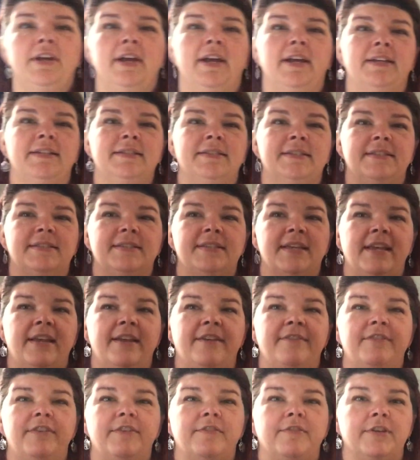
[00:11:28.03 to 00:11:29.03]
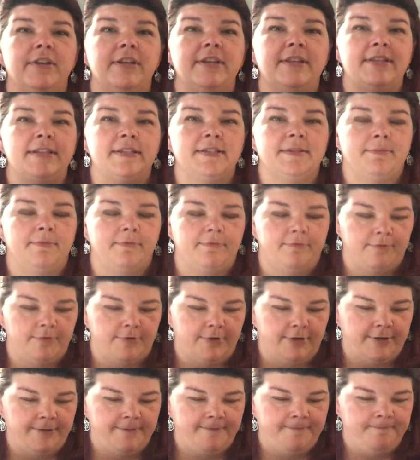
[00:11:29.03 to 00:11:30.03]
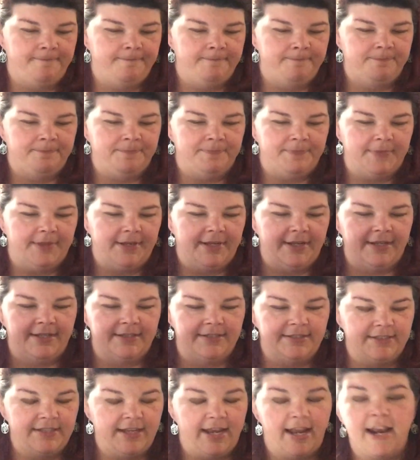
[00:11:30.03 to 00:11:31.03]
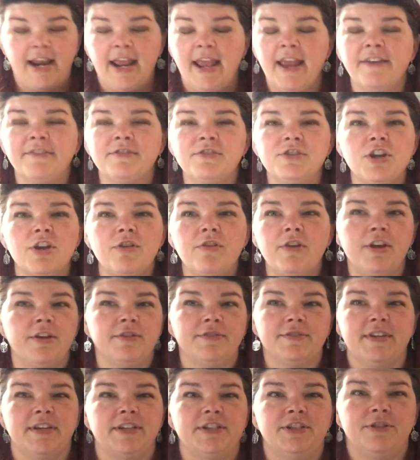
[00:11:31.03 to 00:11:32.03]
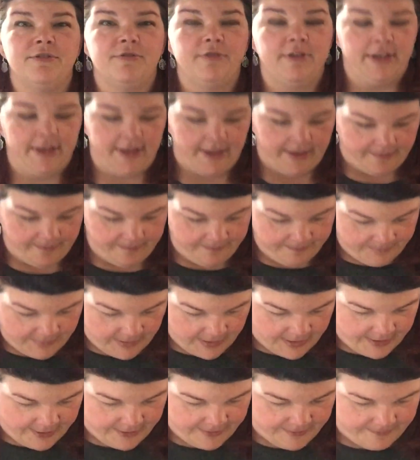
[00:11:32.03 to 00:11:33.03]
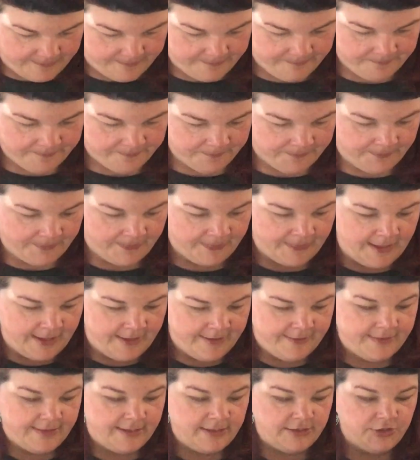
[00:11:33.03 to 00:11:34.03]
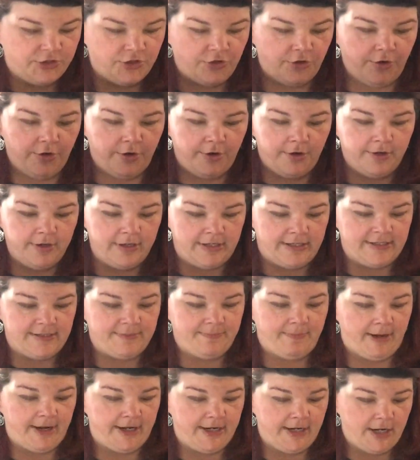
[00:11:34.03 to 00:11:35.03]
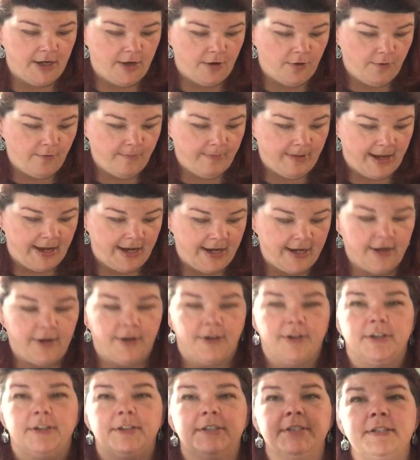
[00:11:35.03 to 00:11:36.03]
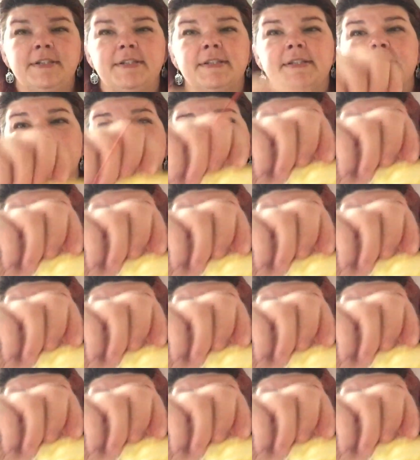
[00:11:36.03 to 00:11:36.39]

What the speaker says: you guys, it's like I've never done this before. And I have show notes, I should read them. This yarn is by Gnome Acres,